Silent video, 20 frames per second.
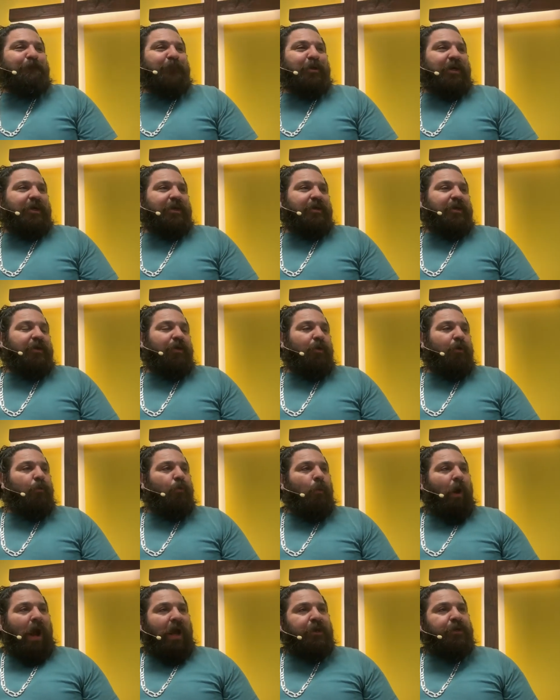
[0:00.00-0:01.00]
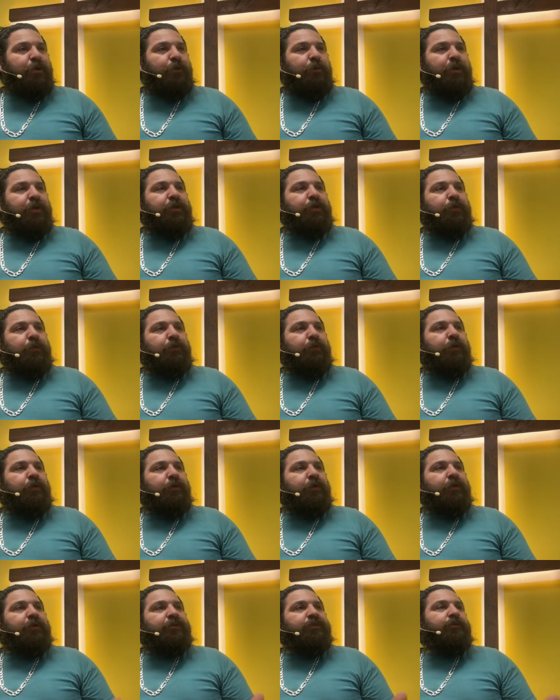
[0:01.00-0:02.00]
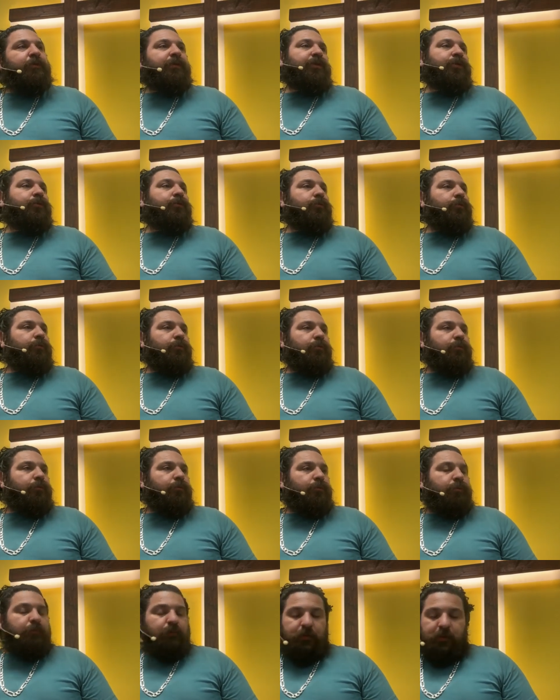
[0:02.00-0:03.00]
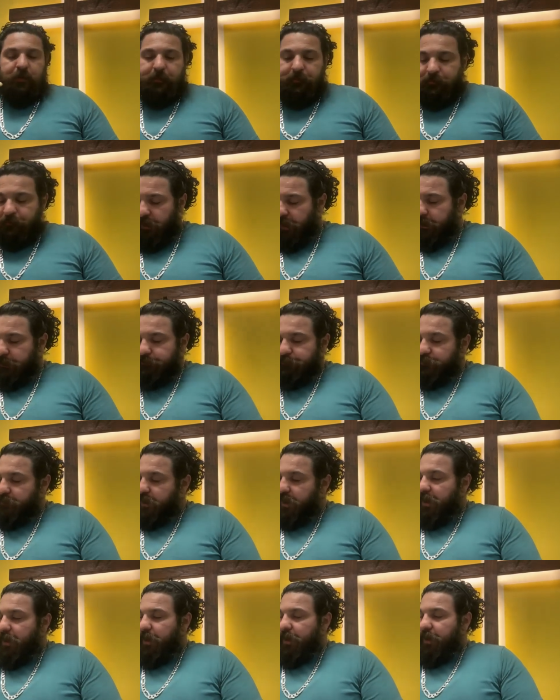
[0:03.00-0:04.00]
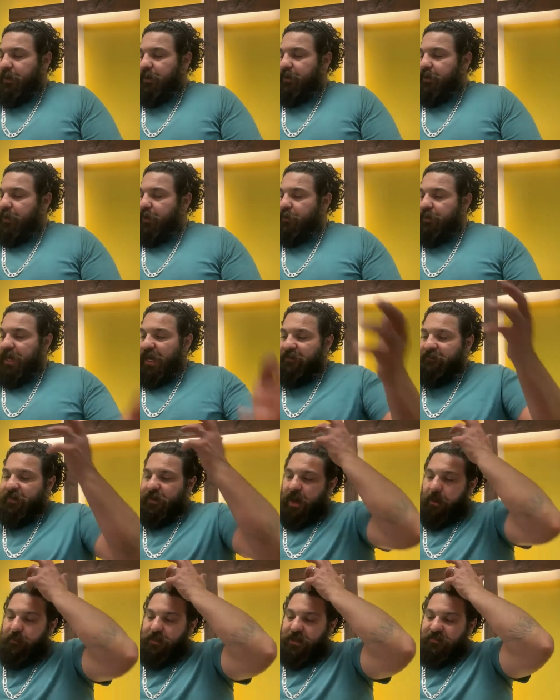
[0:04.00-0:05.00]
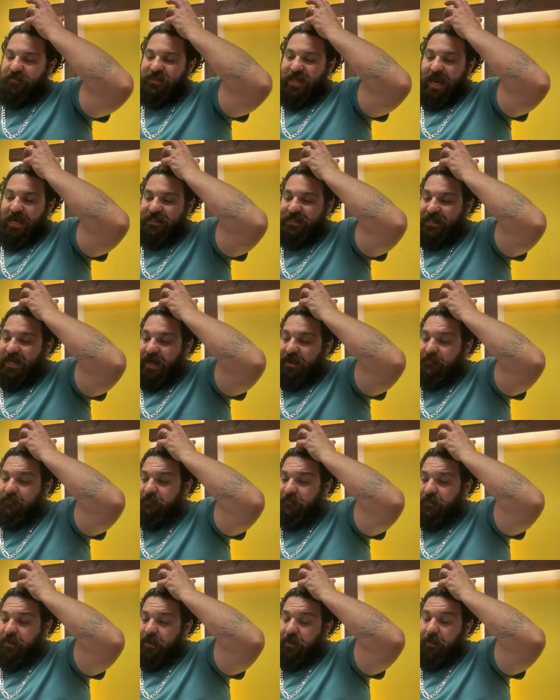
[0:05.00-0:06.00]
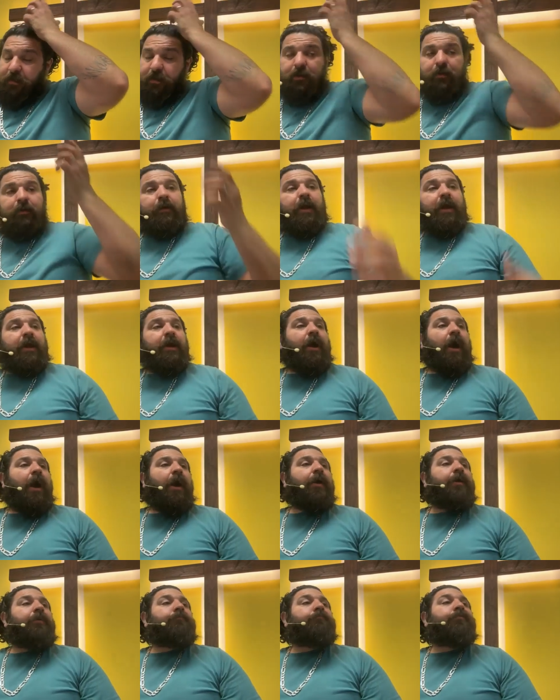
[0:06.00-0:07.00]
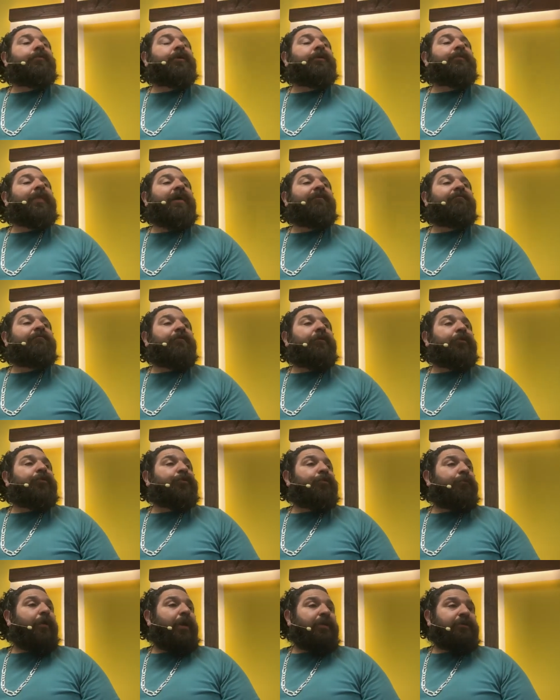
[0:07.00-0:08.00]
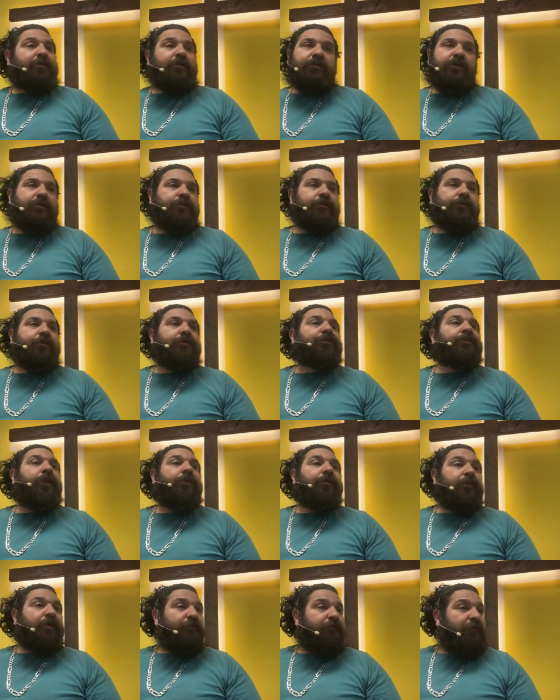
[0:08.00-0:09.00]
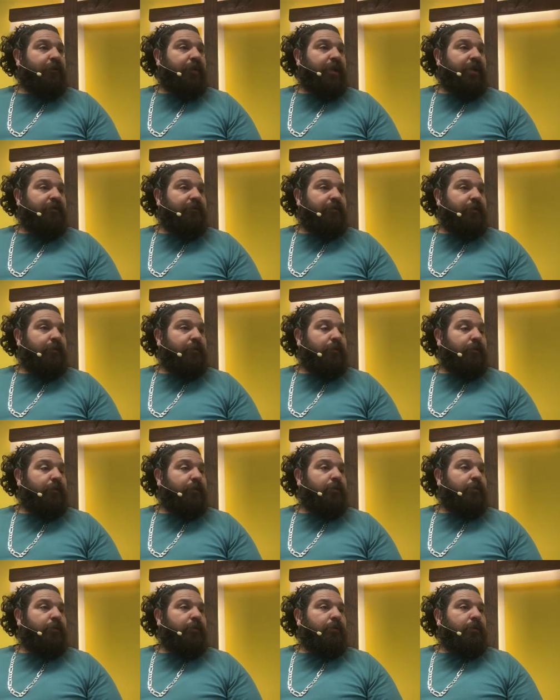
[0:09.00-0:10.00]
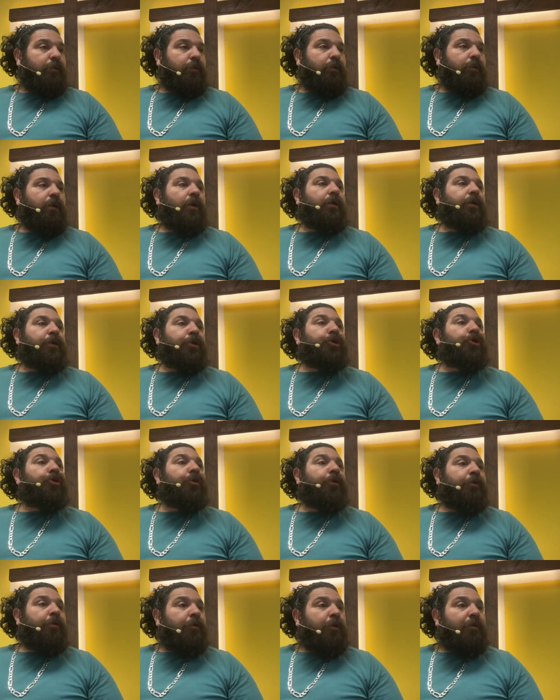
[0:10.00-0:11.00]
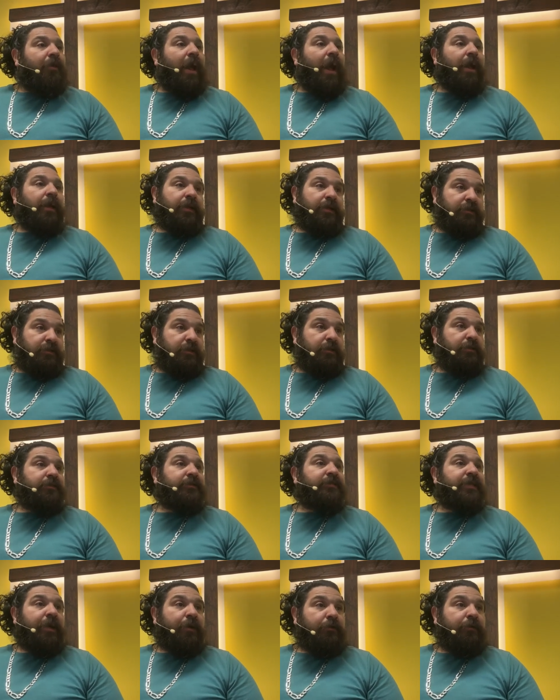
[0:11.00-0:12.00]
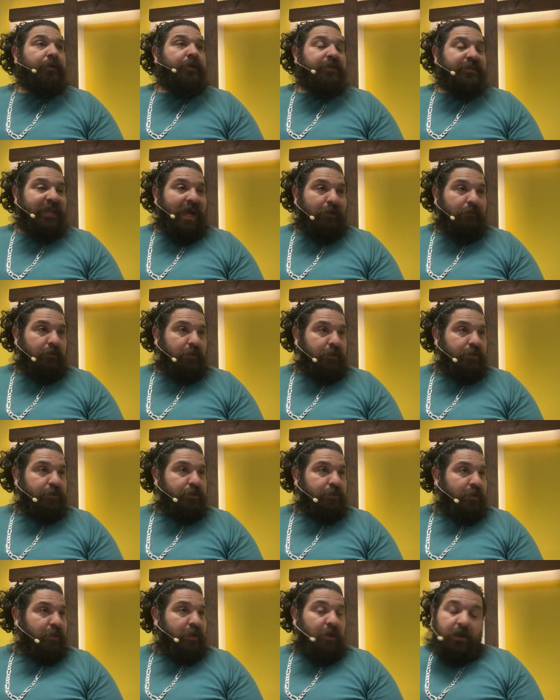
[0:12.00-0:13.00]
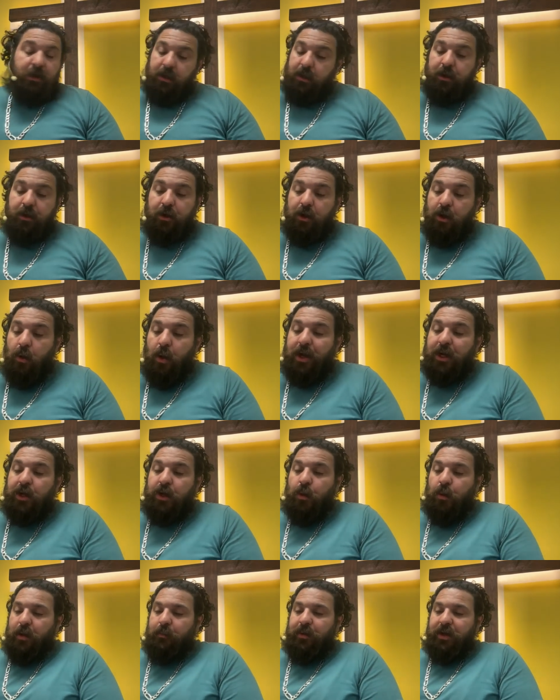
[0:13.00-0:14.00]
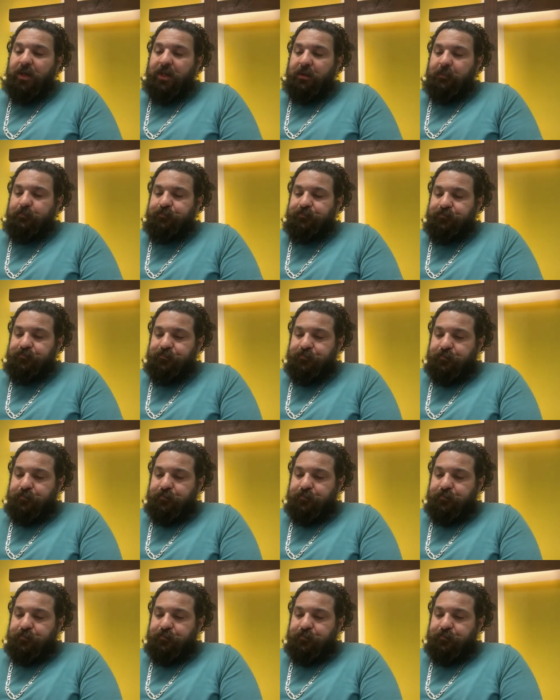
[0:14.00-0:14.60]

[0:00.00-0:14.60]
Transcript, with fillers: But you know, why do we do the things we do? But you know, David, I believe, is acting out of fear, and God put that fear to rest and says, "There's nothing to fear, David." your line is settled and established. You're going nowhere, buddy.